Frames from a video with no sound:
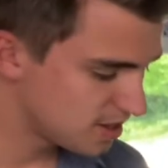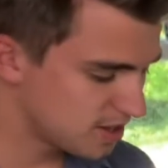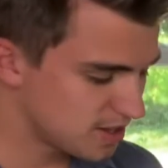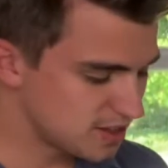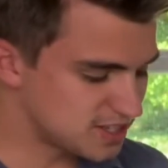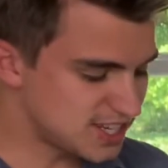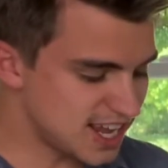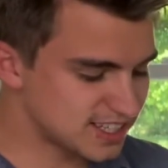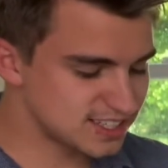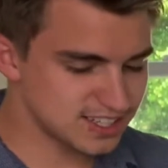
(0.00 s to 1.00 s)
The
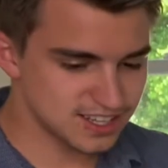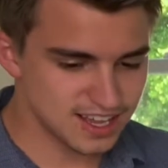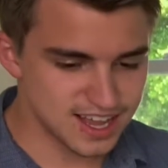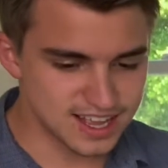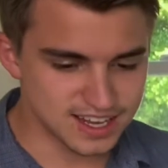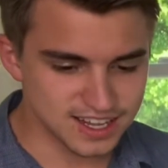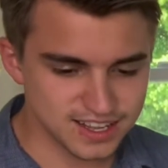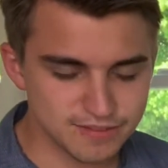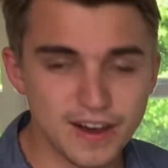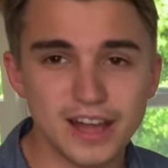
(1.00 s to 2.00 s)
6th and
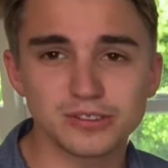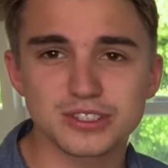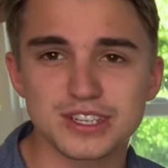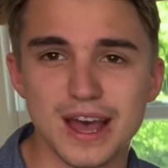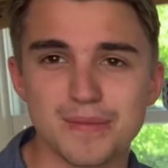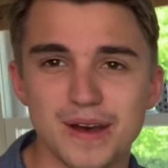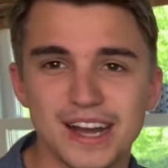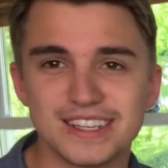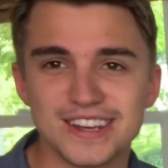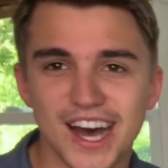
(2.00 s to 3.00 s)
final step I
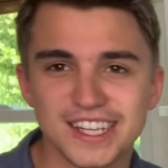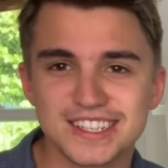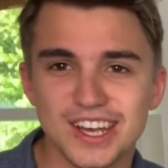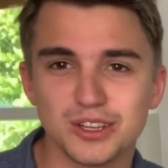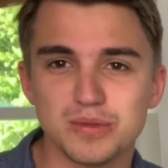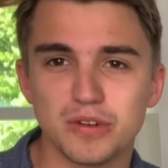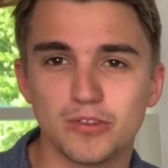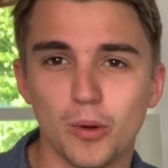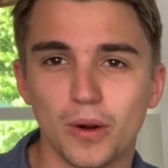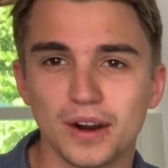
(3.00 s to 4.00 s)
did not tell you
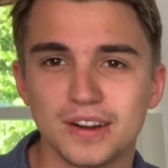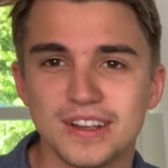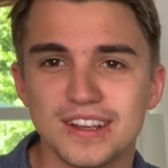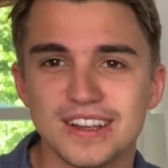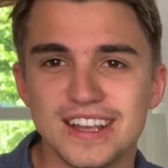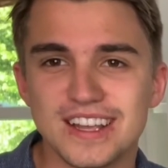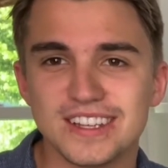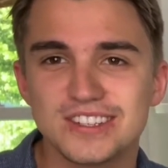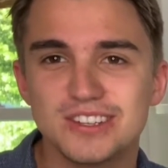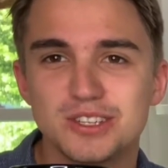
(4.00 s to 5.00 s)
before
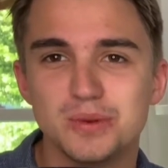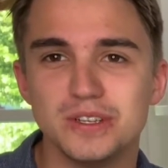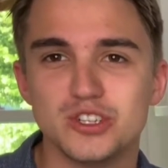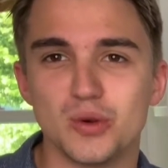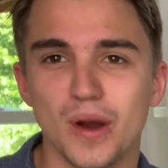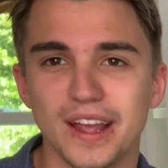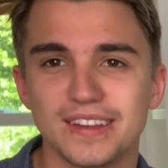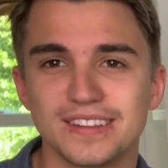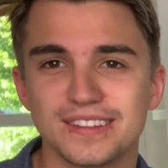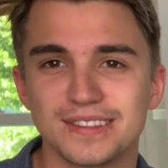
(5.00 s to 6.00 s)
is to enjoy.
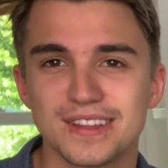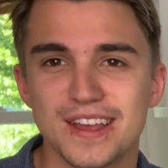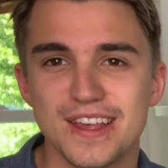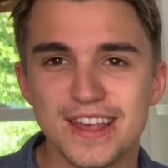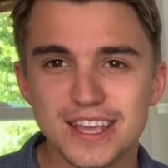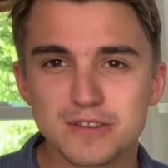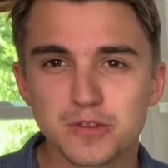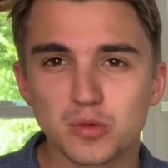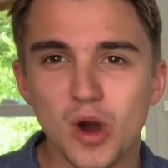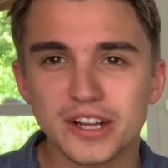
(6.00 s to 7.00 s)
Thank you
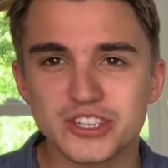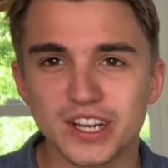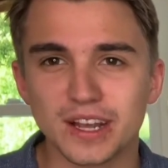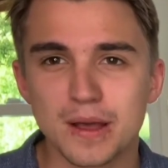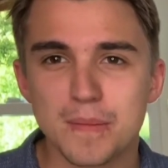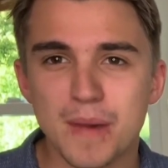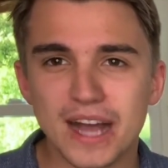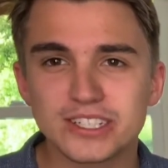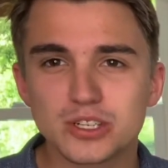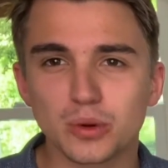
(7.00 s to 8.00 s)
for watching my
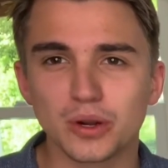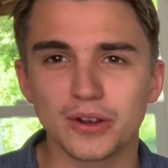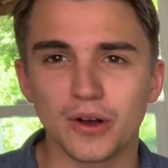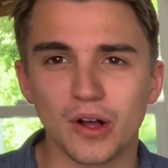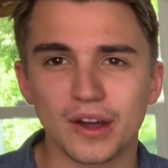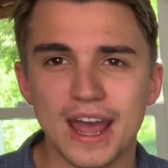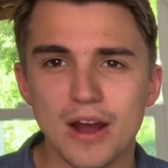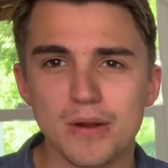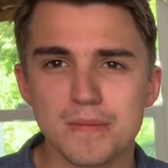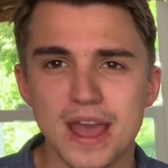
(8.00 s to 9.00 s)
tutorial on
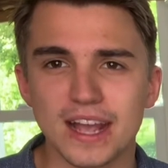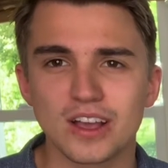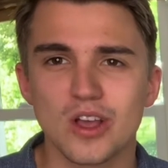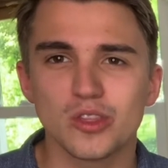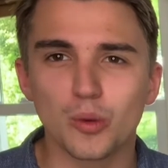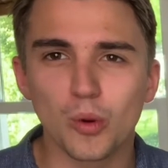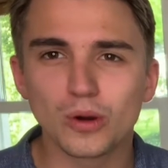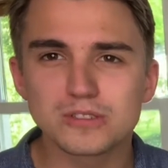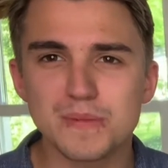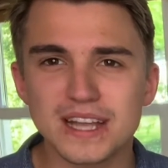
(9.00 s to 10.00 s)
how to make the
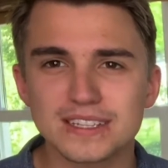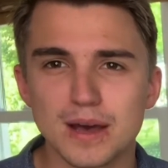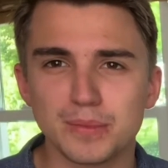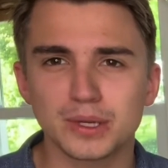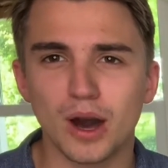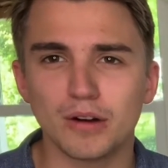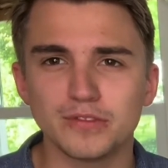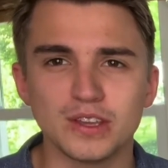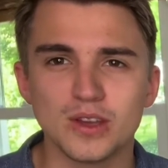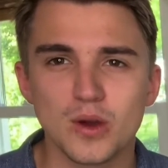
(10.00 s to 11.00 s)
world's best cup of
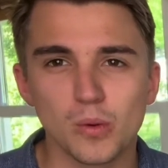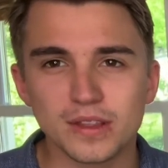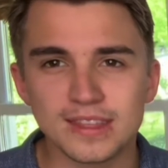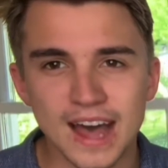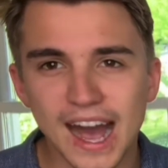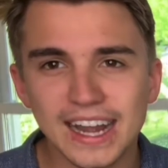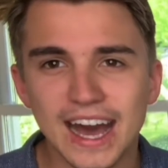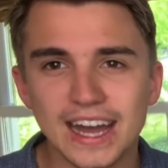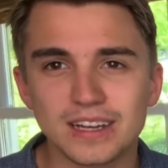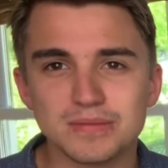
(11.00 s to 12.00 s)
coffee with 9
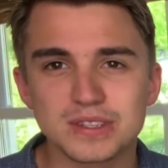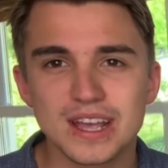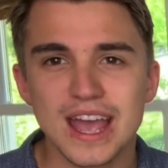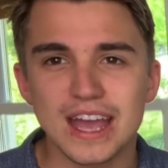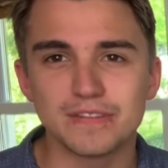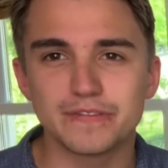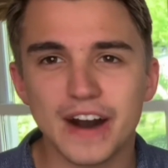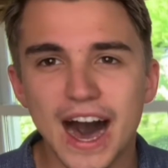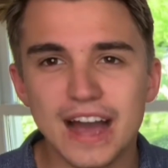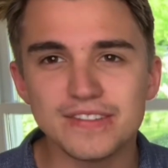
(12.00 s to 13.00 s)
items and
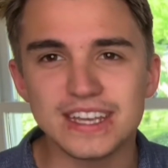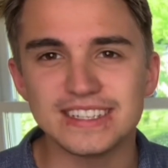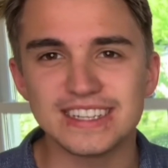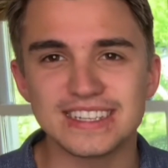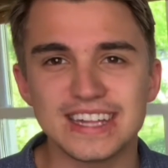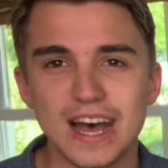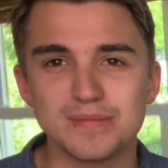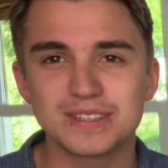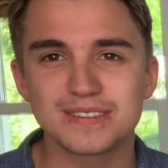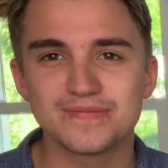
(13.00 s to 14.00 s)
5 easy
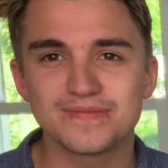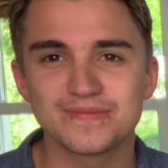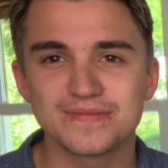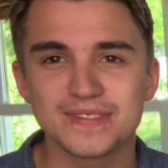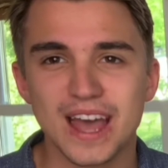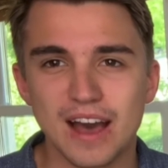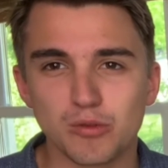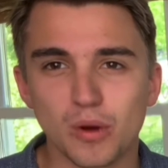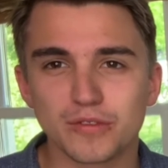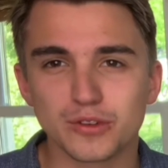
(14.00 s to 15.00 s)
steps. Have a
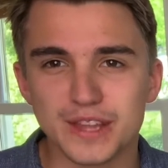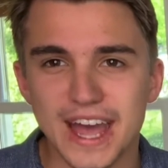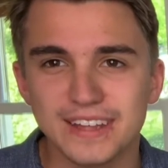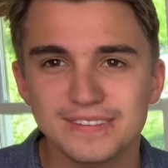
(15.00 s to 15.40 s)
wonderful day.